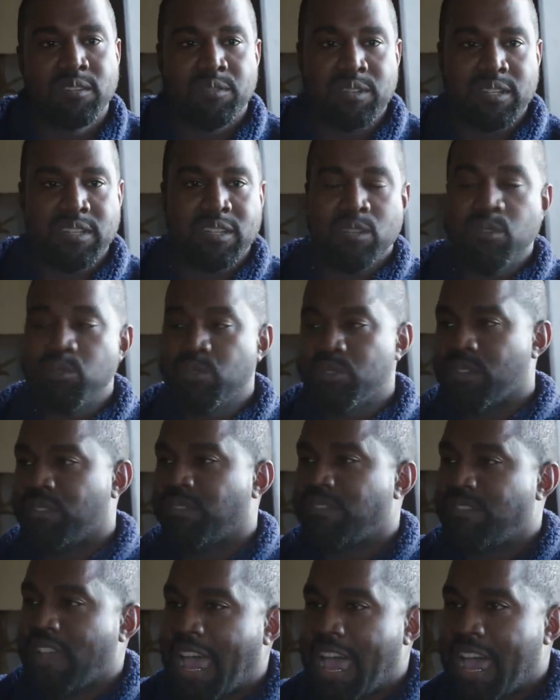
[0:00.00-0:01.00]
we lose a
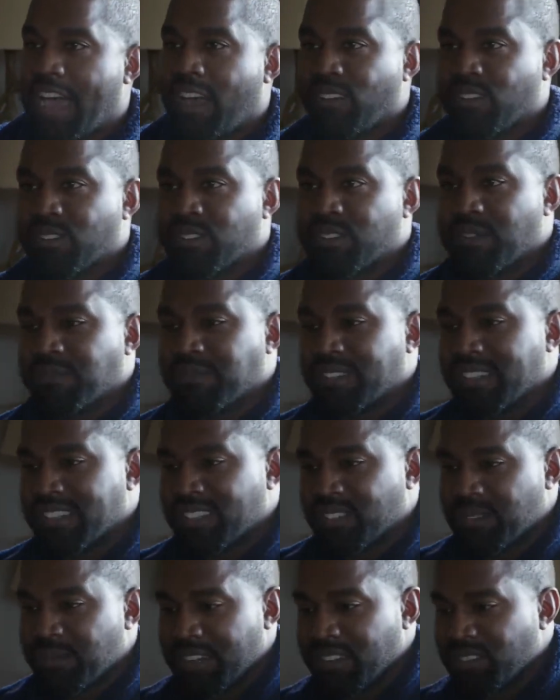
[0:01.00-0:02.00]
file or something,
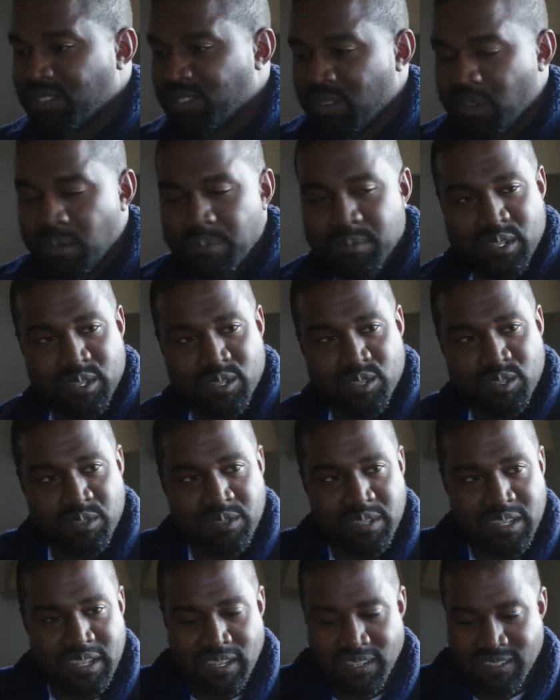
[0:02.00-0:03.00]
someone will show up to the
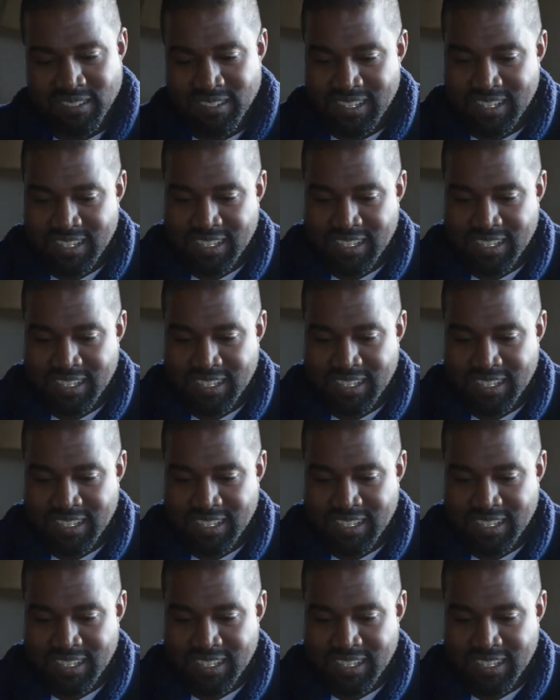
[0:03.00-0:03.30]
studio.